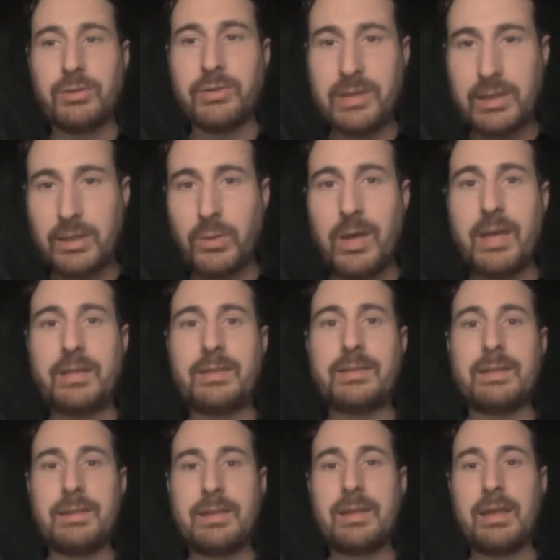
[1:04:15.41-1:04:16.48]
sequence
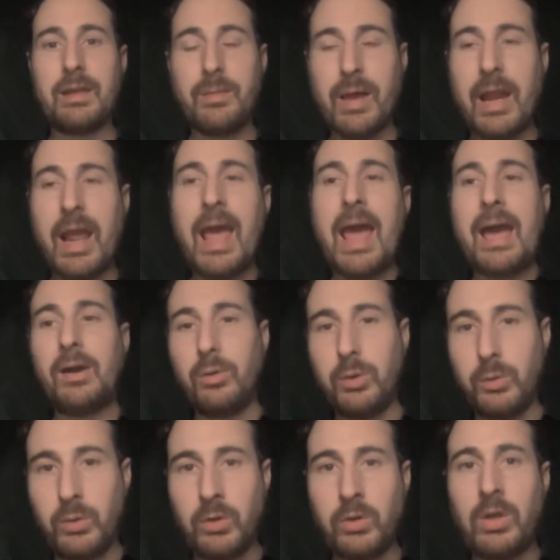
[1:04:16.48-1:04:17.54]
and thinking about how
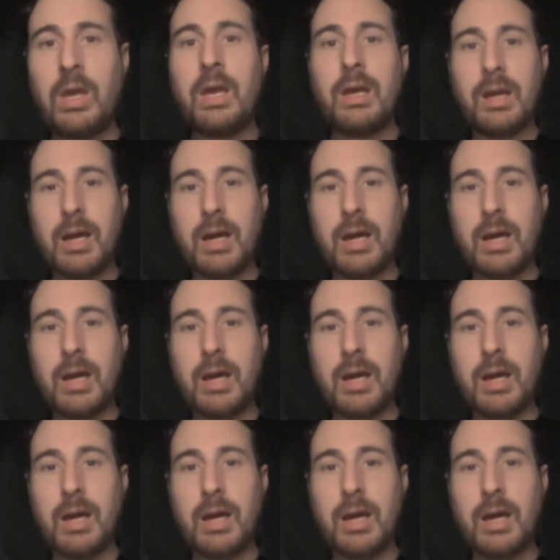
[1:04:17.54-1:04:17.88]
it will